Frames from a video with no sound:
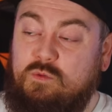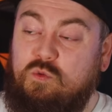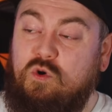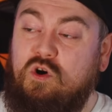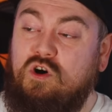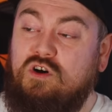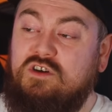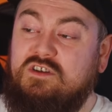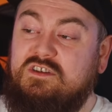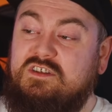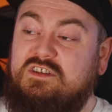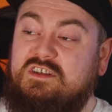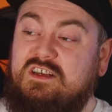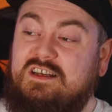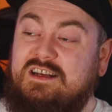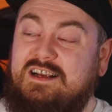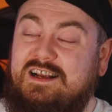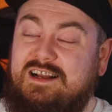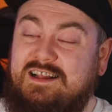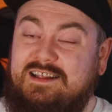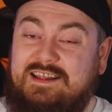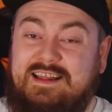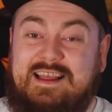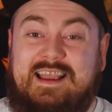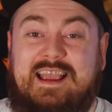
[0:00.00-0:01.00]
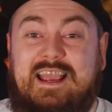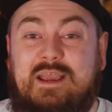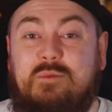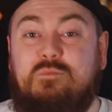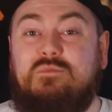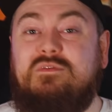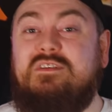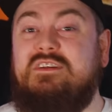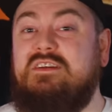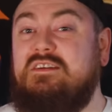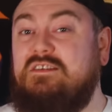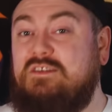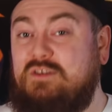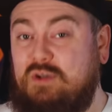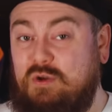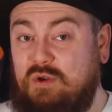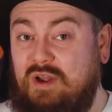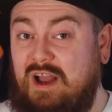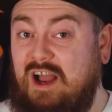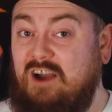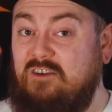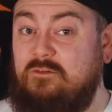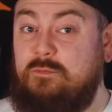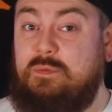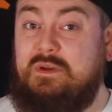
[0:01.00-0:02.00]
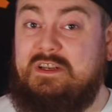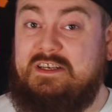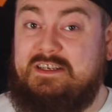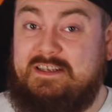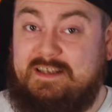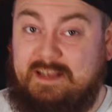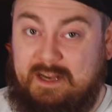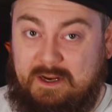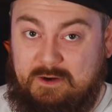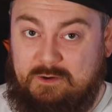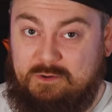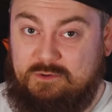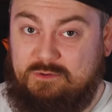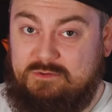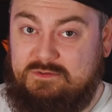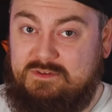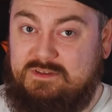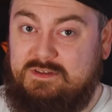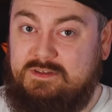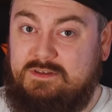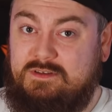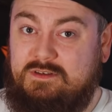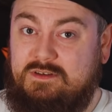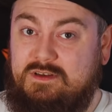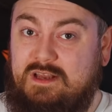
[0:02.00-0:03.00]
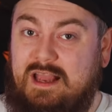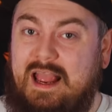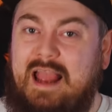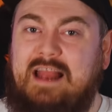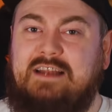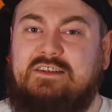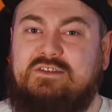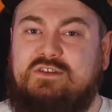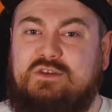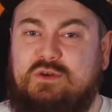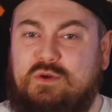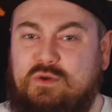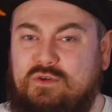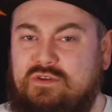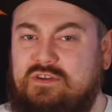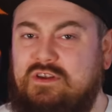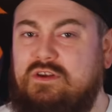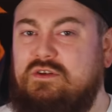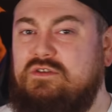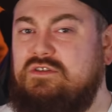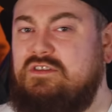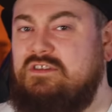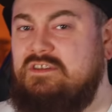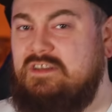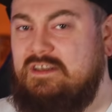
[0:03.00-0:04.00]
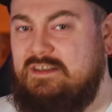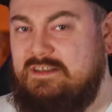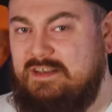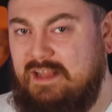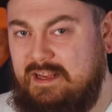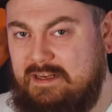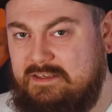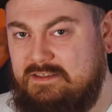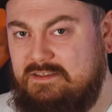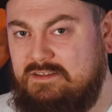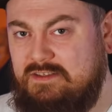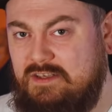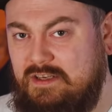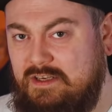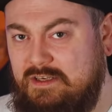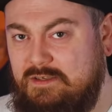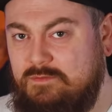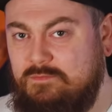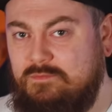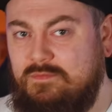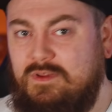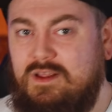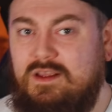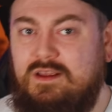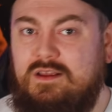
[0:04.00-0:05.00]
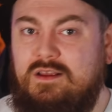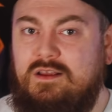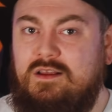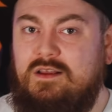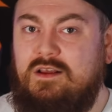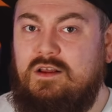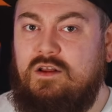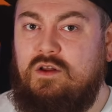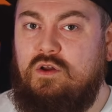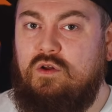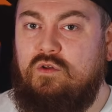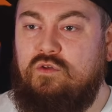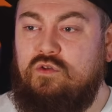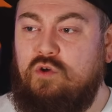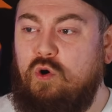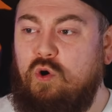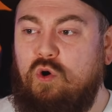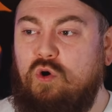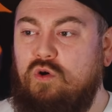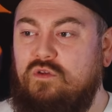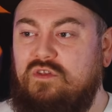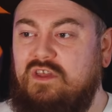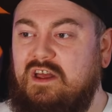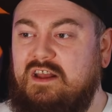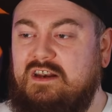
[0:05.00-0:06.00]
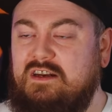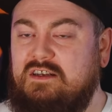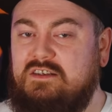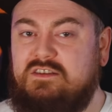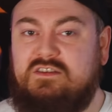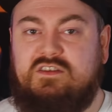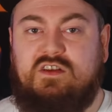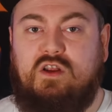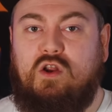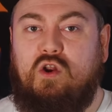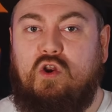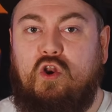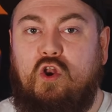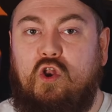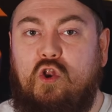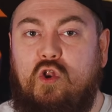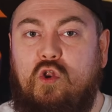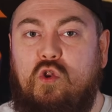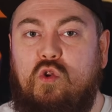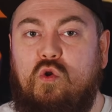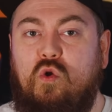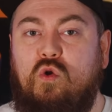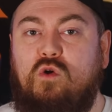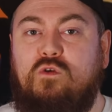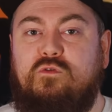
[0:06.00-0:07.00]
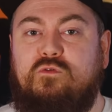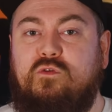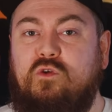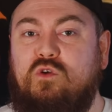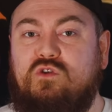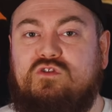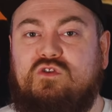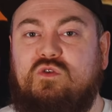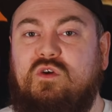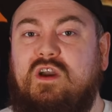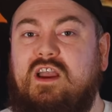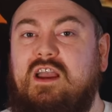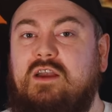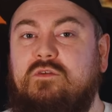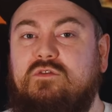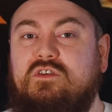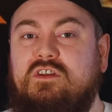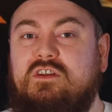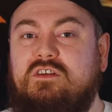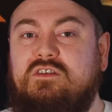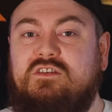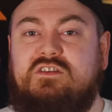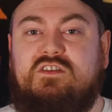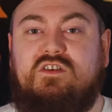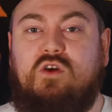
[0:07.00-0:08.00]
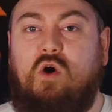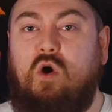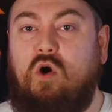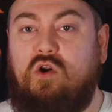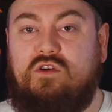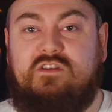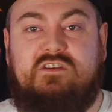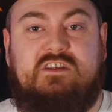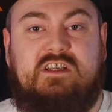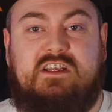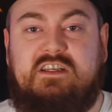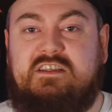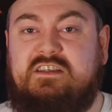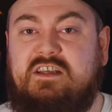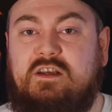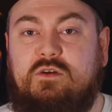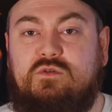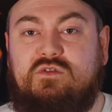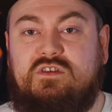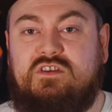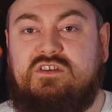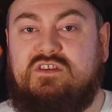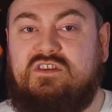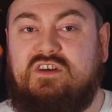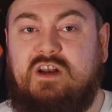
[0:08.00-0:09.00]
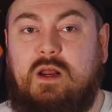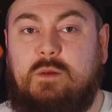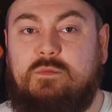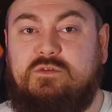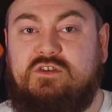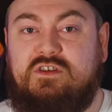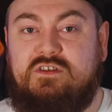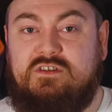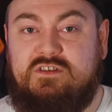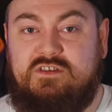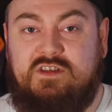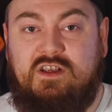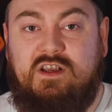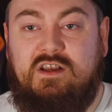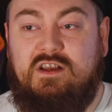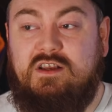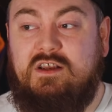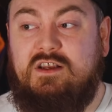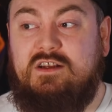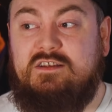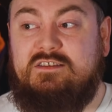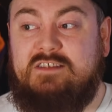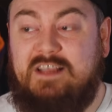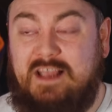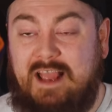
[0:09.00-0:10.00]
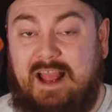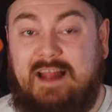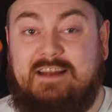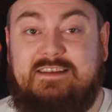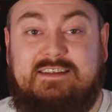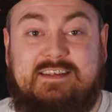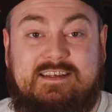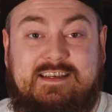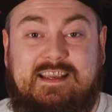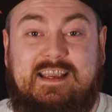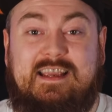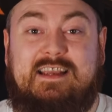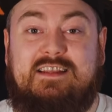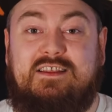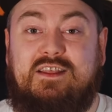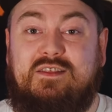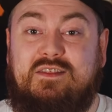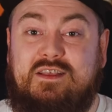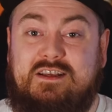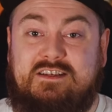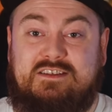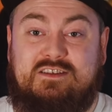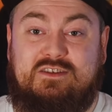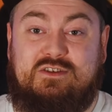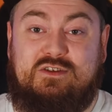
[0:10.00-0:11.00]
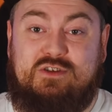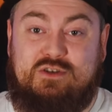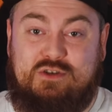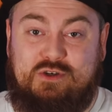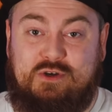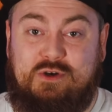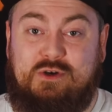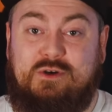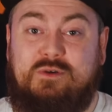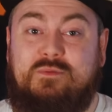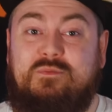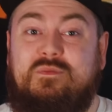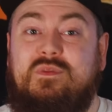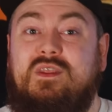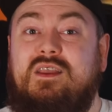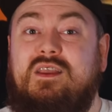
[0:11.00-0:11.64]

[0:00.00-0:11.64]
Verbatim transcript: was claimed to have been killed in two thousand nineteen. Though there is no photo evidence or detailed descriptions to indicate that this is true.